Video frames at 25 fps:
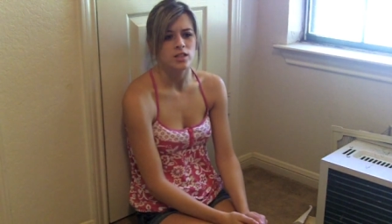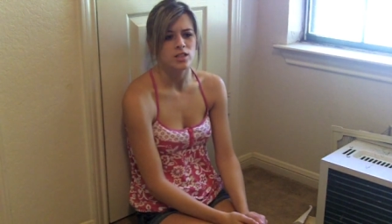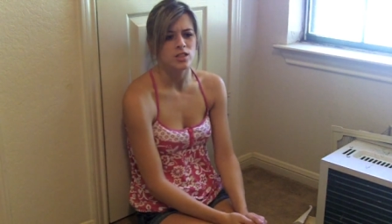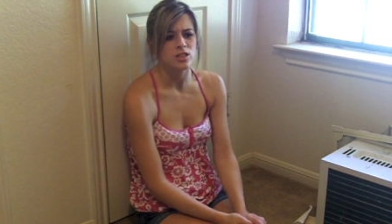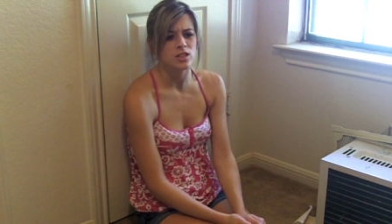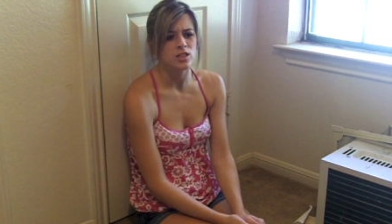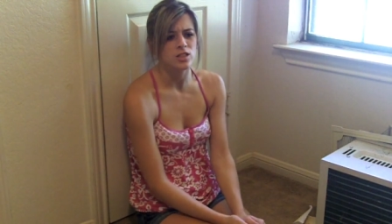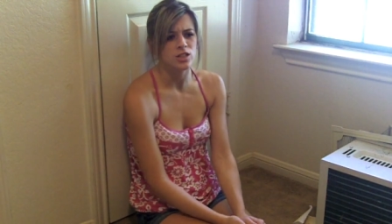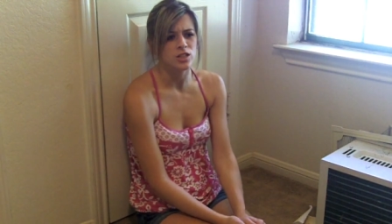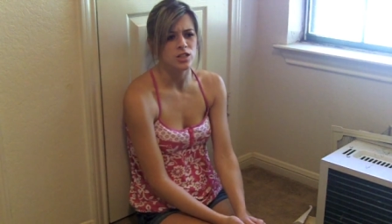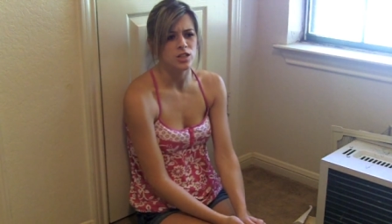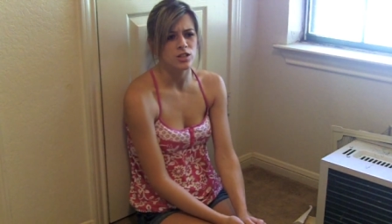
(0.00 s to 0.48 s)

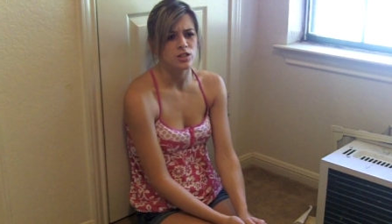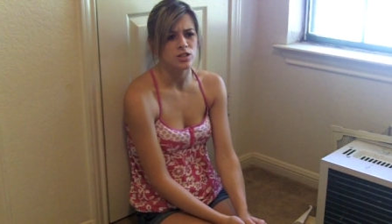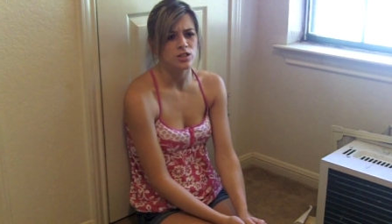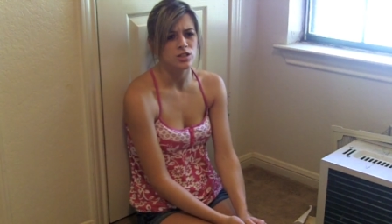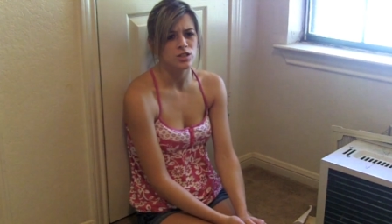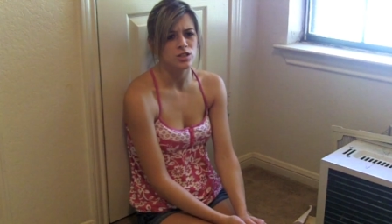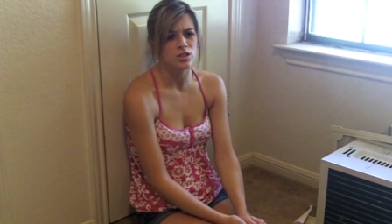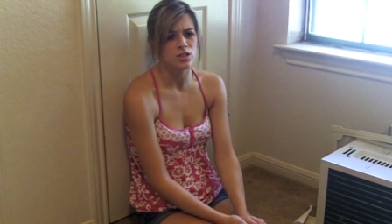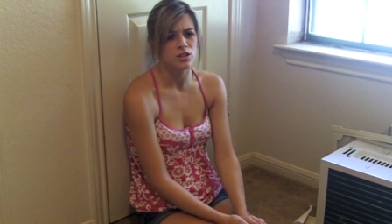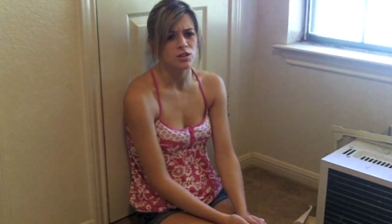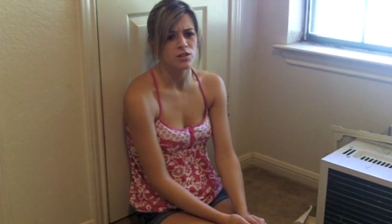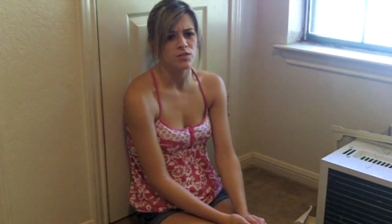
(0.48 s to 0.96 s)
She she
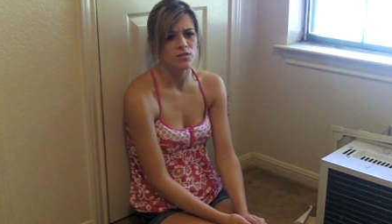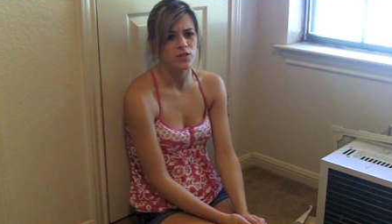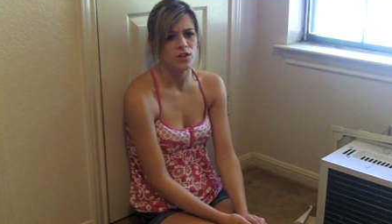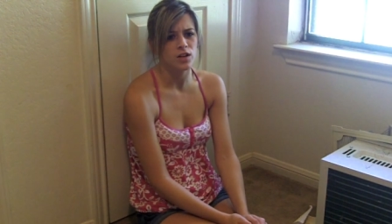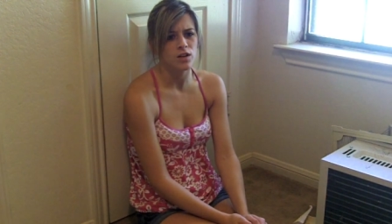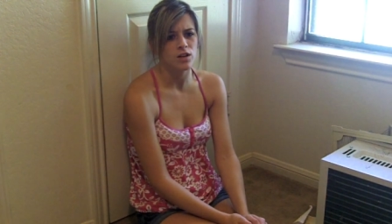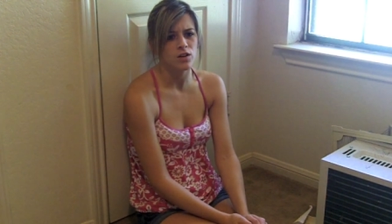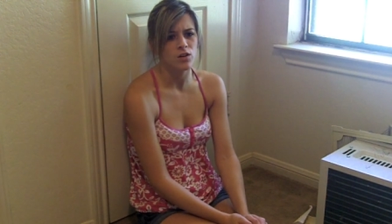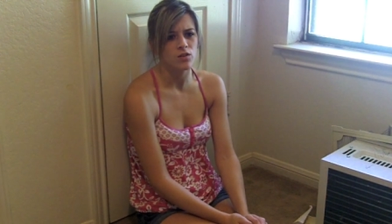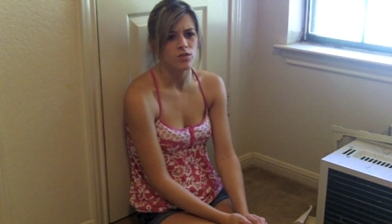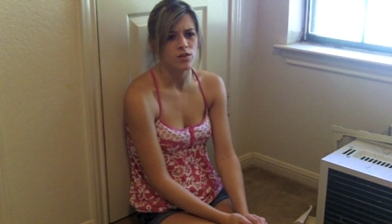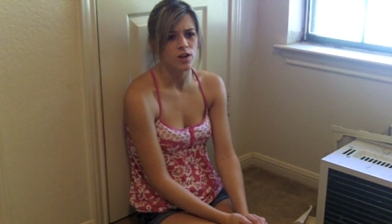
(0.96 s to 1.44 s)
she showed a
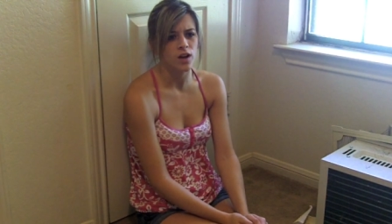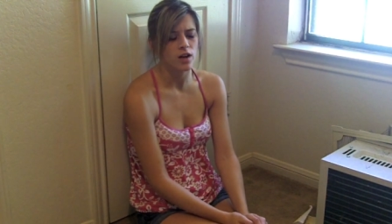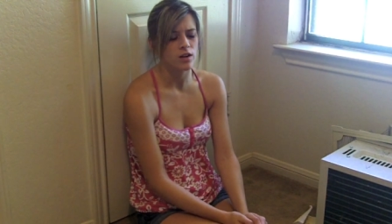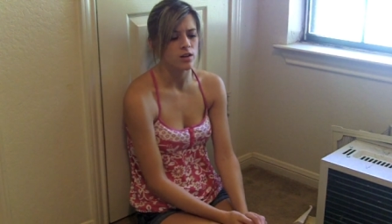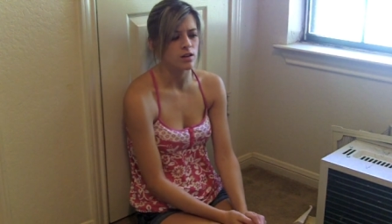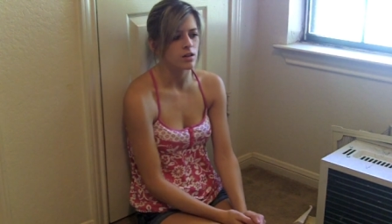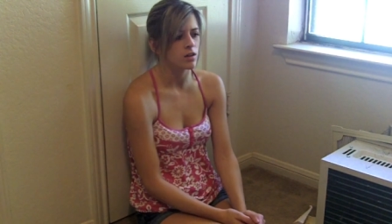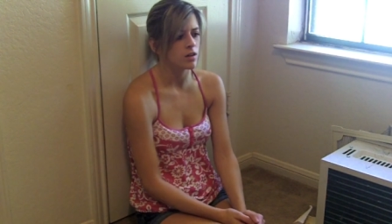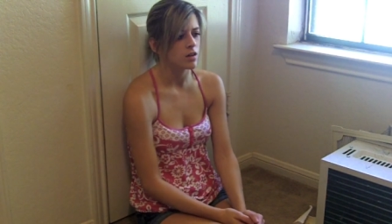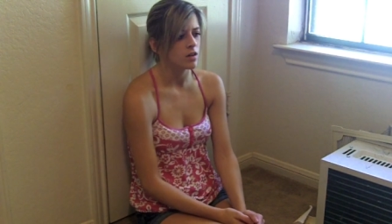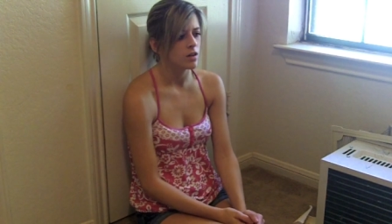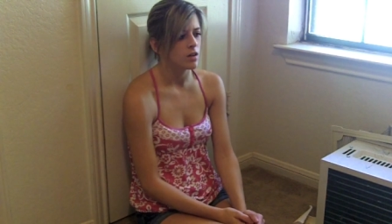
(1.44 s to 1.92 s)
video of how
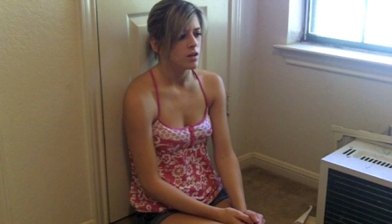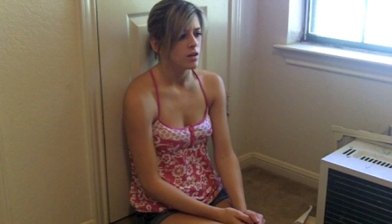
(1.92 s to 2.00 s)
to